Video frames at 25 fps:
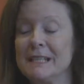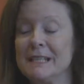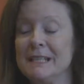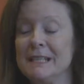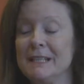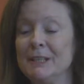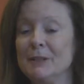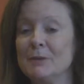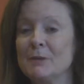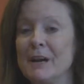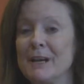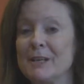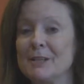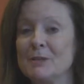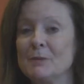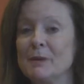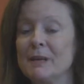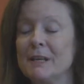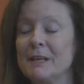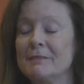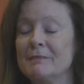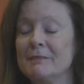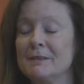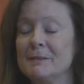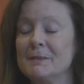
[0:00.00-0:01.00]
He
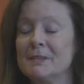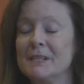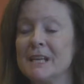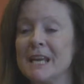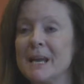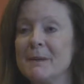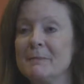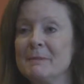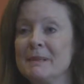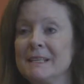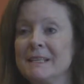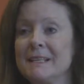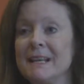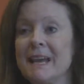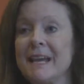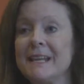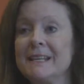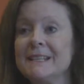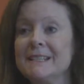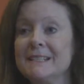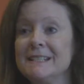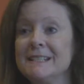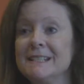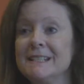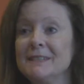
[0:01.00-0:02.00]
graduated from Sam in
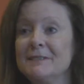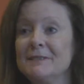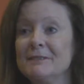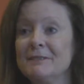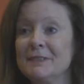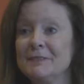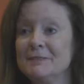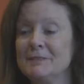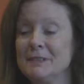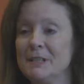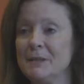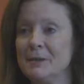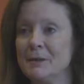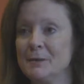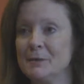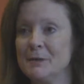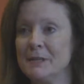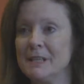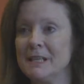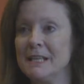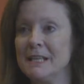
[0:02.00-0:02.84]
1953.